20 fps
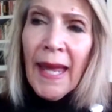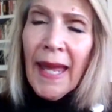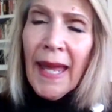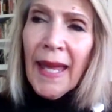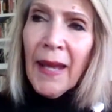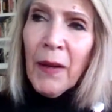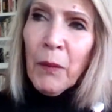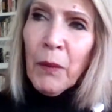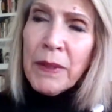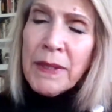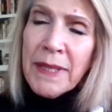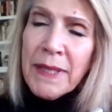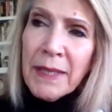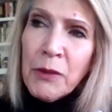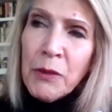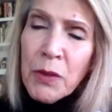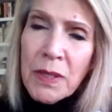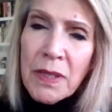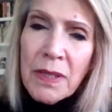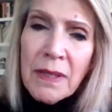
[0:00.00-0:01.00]
what's
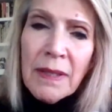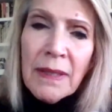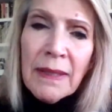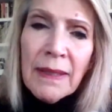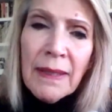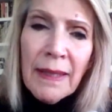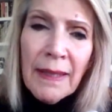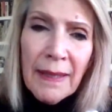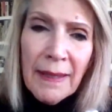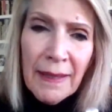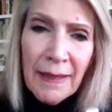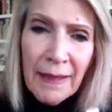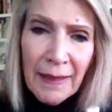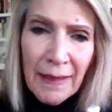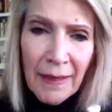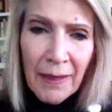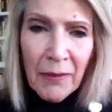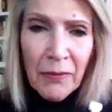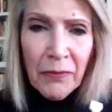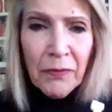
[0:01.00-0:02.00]
interesting,
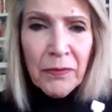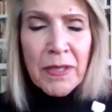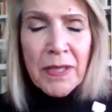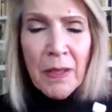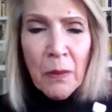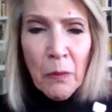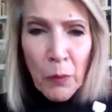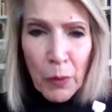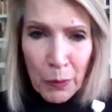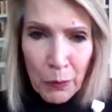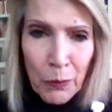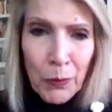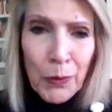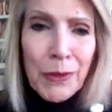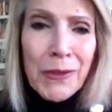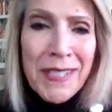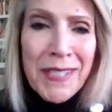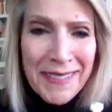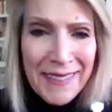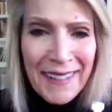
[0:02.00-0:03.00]
if someone
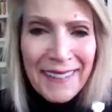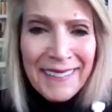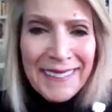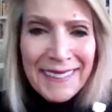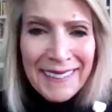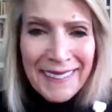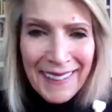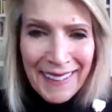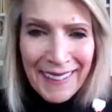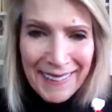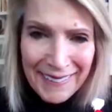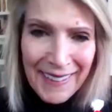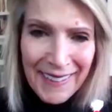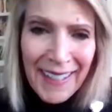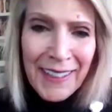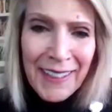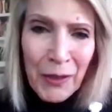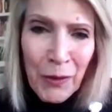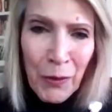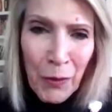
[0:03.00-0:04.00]
would study any
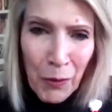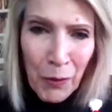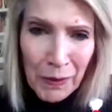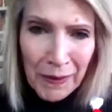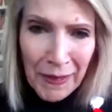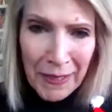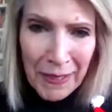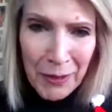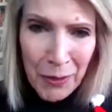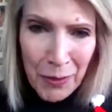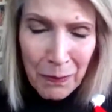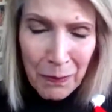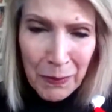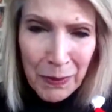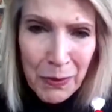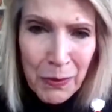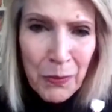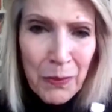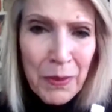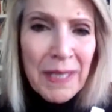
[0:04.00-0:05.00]
kind of correlation
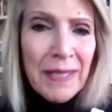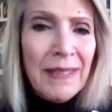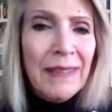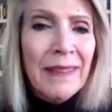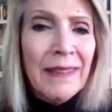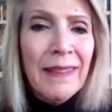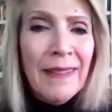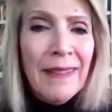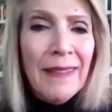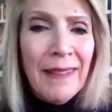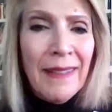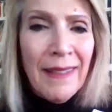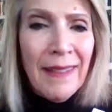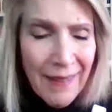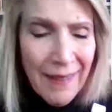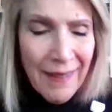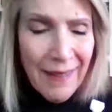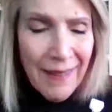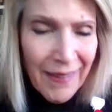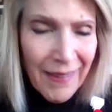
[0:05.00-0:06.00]
between
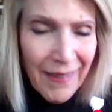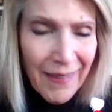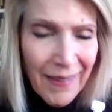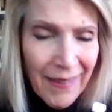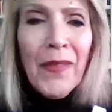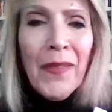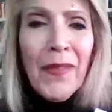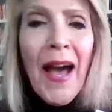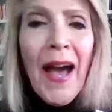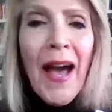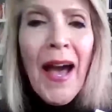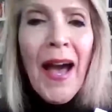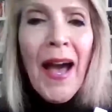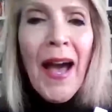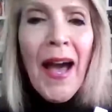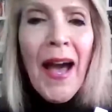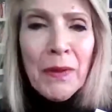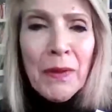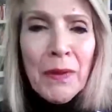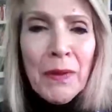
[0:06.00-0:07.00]
the
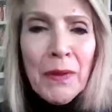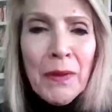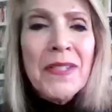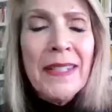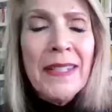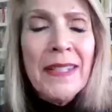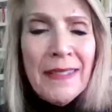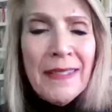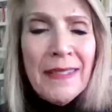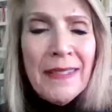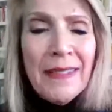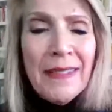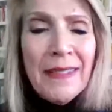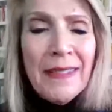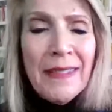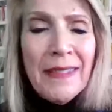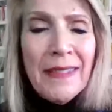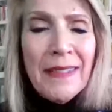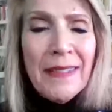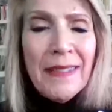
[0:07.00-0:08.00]
hospitals that
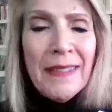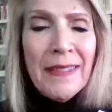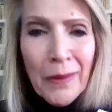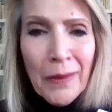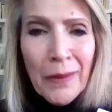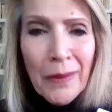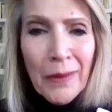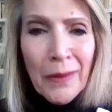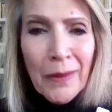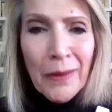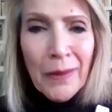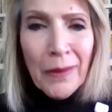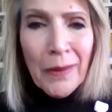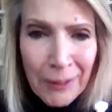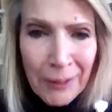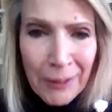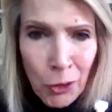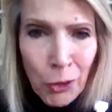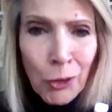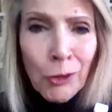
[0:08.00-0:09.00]
cater mainly
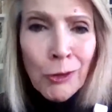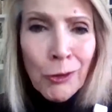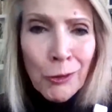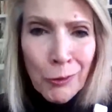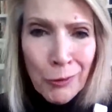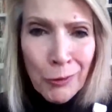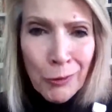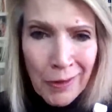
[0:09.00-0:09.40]
to,